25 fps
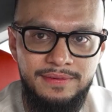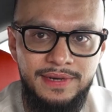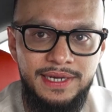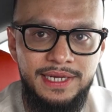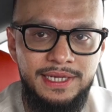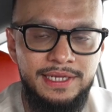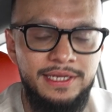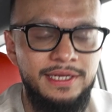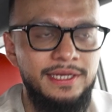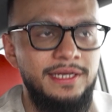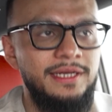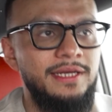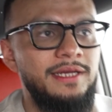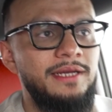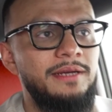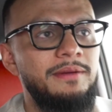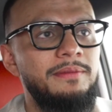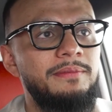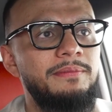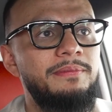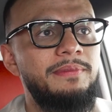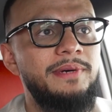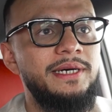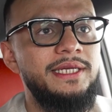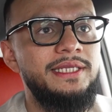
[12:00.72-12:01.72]
right?
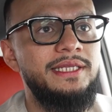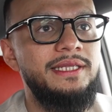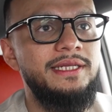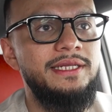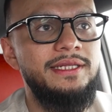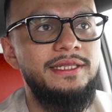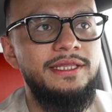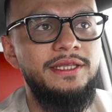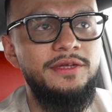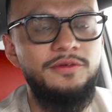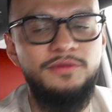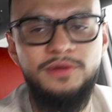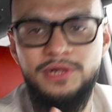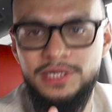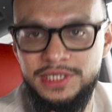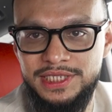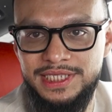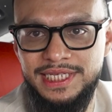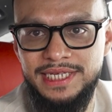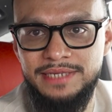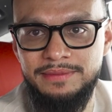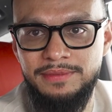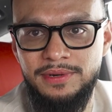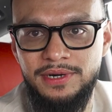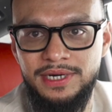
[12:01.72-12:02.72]
But the real
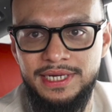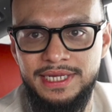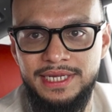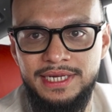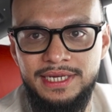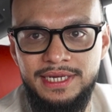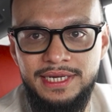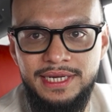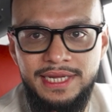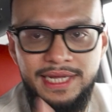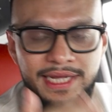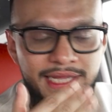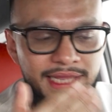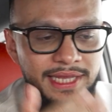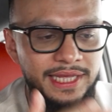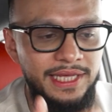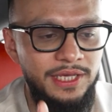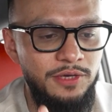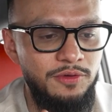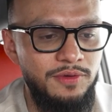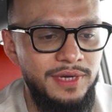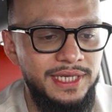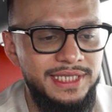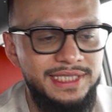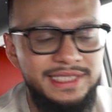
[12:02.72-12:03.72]
estate market in the
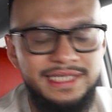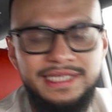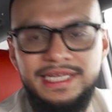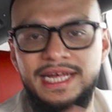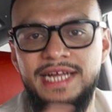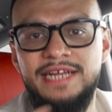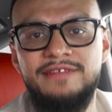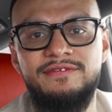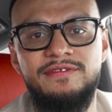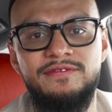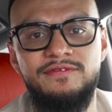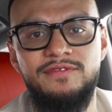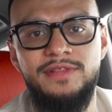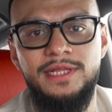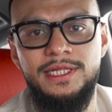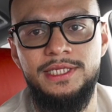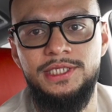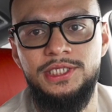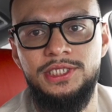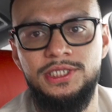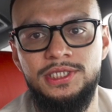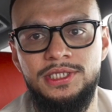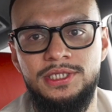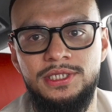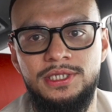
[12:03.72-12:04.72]
US did not even
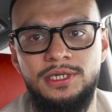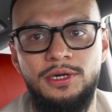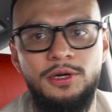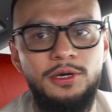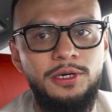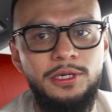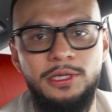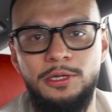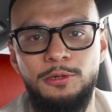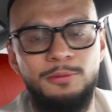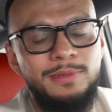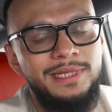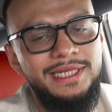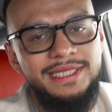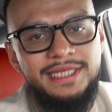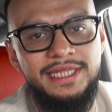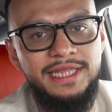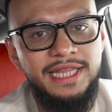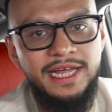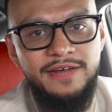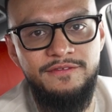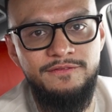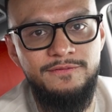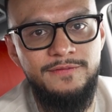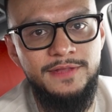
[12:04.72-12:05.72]
flinch, or globally did
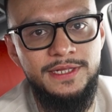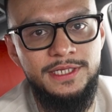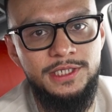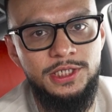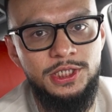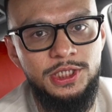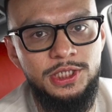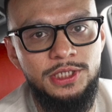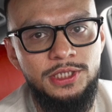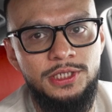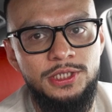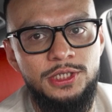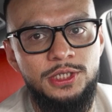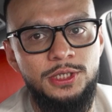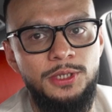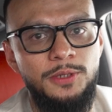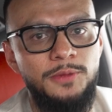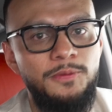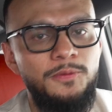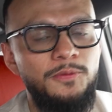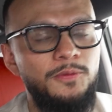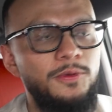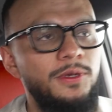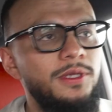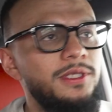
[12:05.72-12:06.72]
not flinch. So
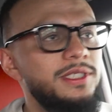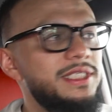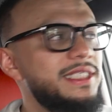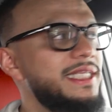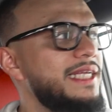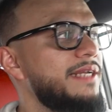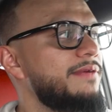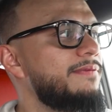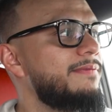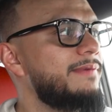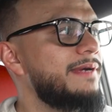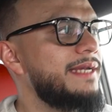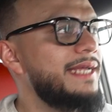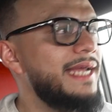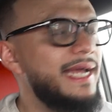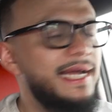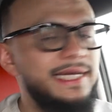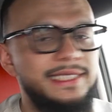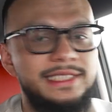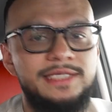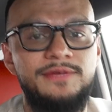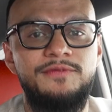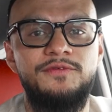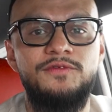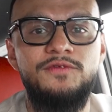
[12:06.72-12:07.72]
real estate
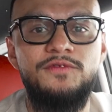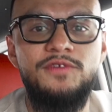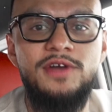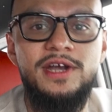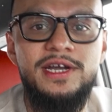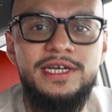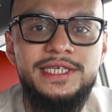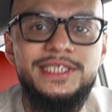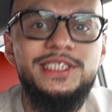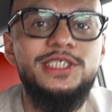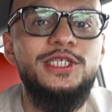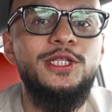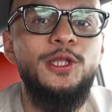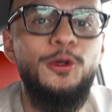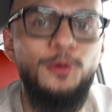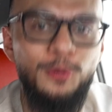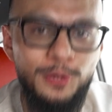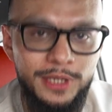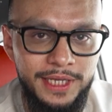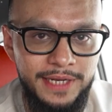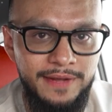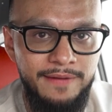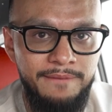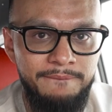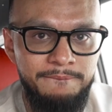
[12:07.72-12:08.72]
reacts very
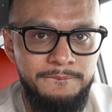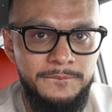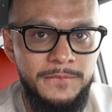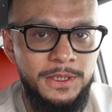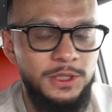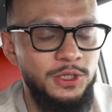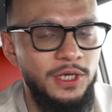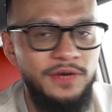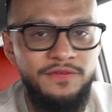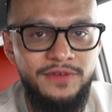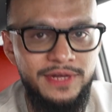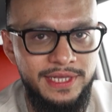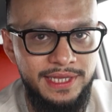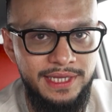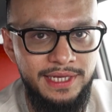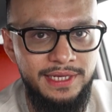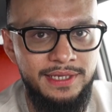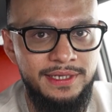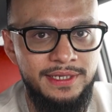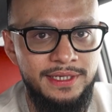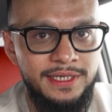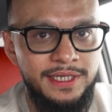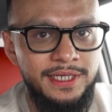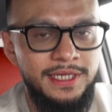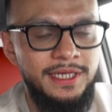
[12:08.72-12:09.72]
slowly to everything.
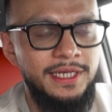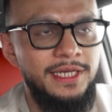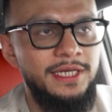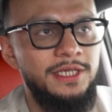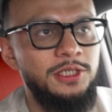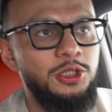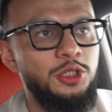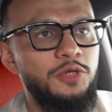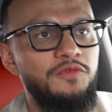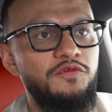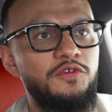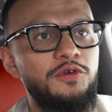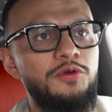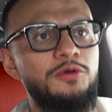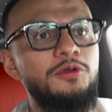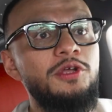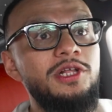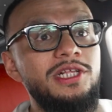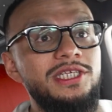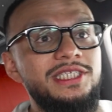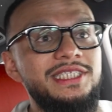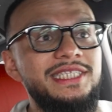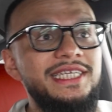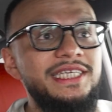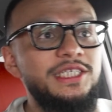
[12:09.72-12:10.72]
So for real
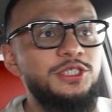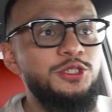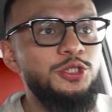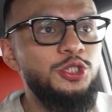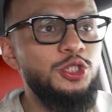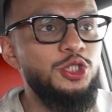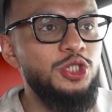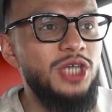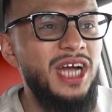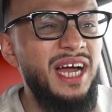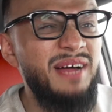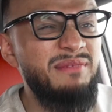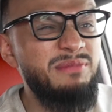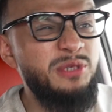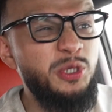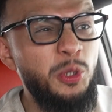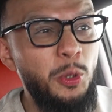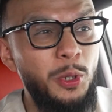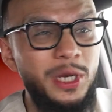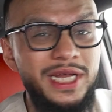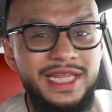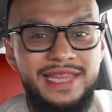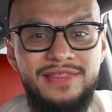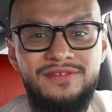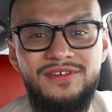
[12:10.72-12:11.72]
estate to drop
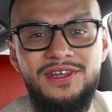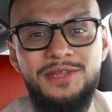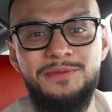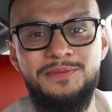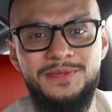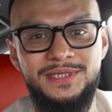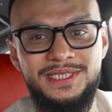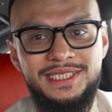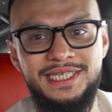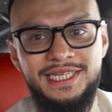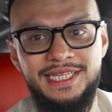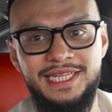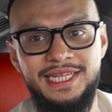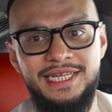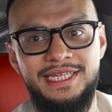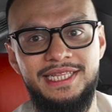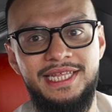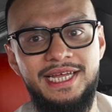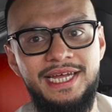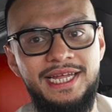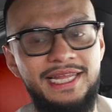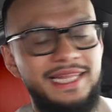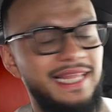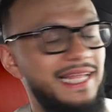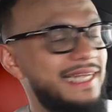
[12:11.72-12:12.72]
20, 30% like
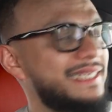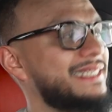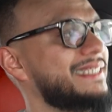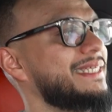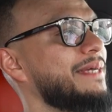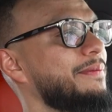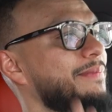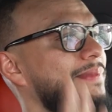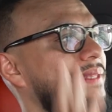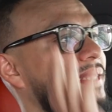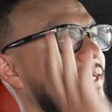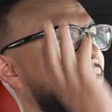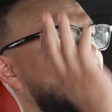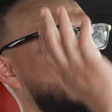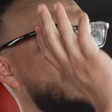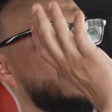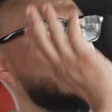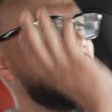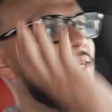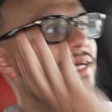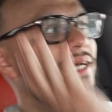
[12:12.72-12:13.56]
that, like something,